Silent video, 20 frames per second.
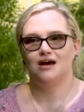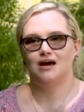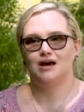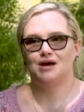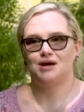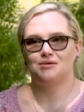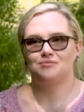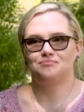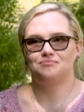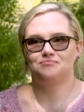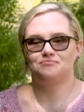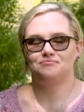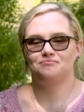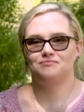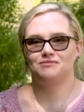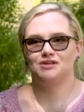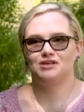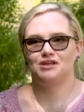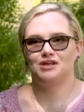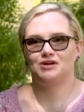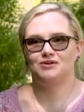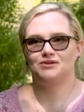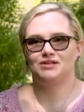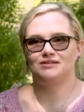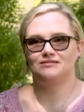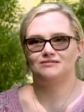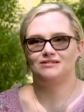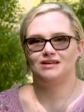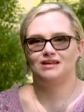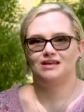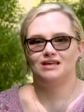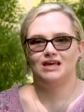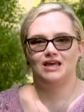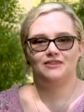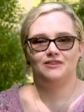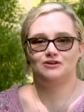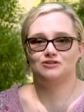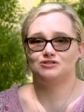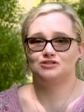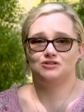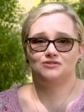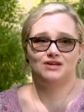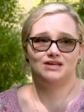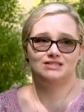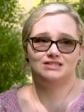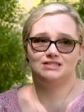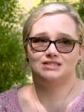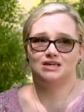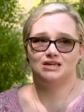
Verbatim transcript: For Brittany, it all feels like a blur,